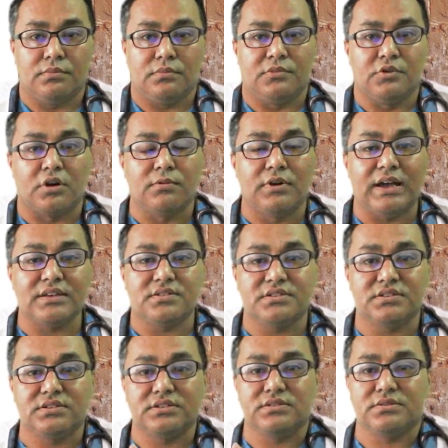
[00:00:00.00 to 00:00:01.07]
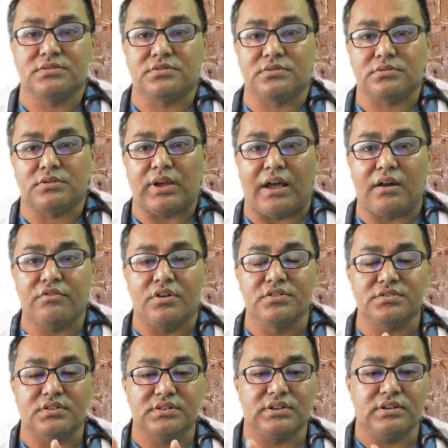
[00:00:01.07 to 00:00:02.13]
normalize the thyroid
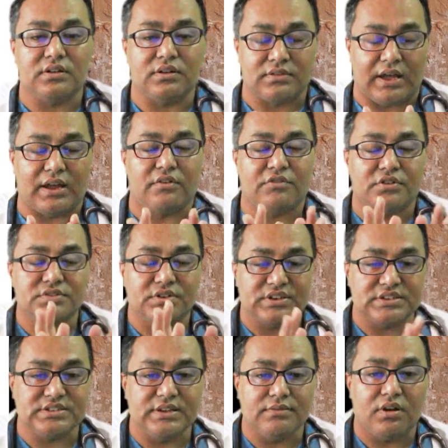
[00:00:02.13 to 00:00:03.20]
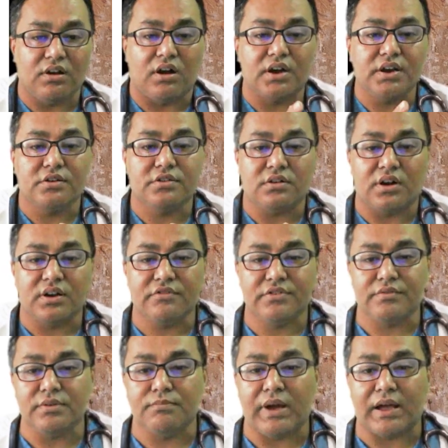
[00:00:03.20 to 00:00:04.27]
function test level 100 to
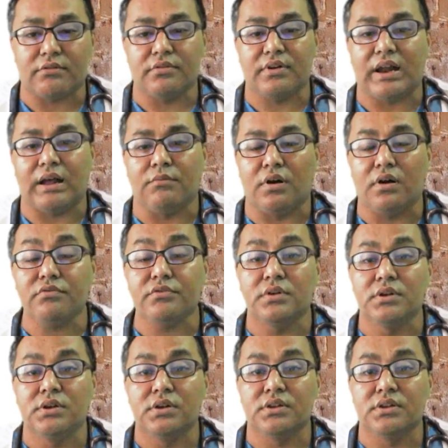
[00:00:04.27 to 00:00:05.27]
150 microgram of